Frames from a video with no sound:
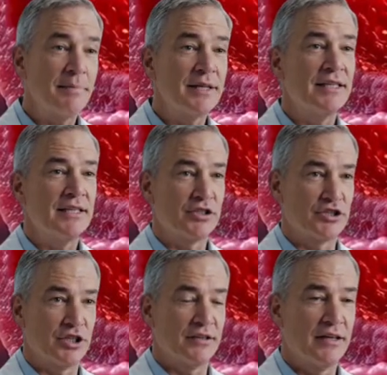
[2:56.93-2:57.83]
This is the
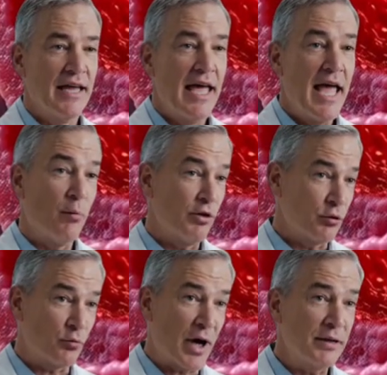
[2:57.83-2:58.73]
real medicine,
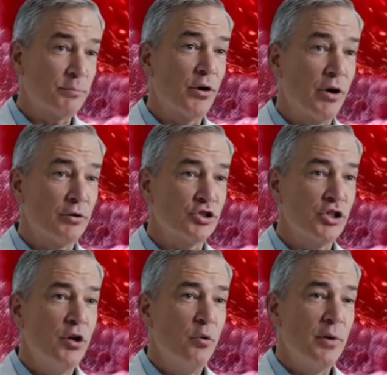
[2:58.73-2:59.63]
the one you were
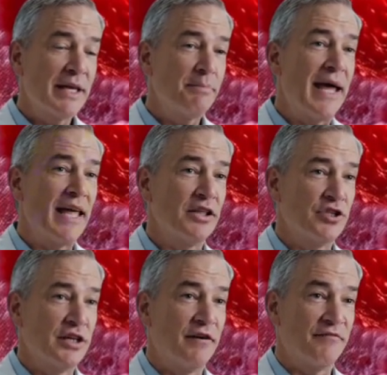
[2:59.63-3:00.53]
born with.
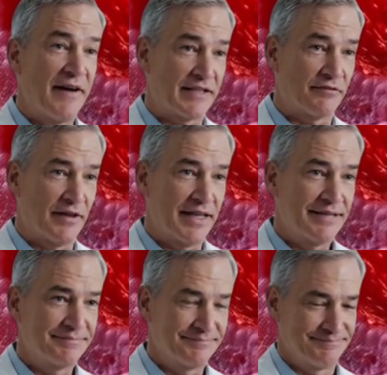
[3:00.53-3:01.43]
It's not made
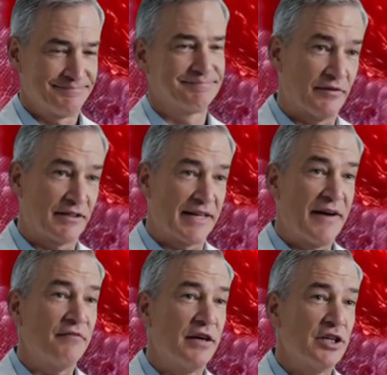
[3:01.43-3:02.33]
in laboratories.
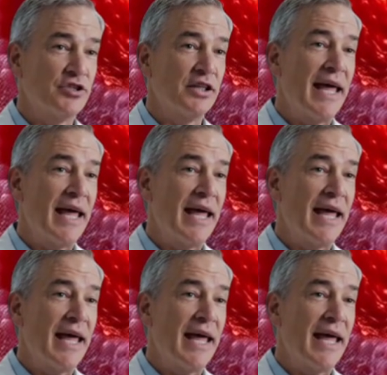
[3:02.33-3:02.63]
It's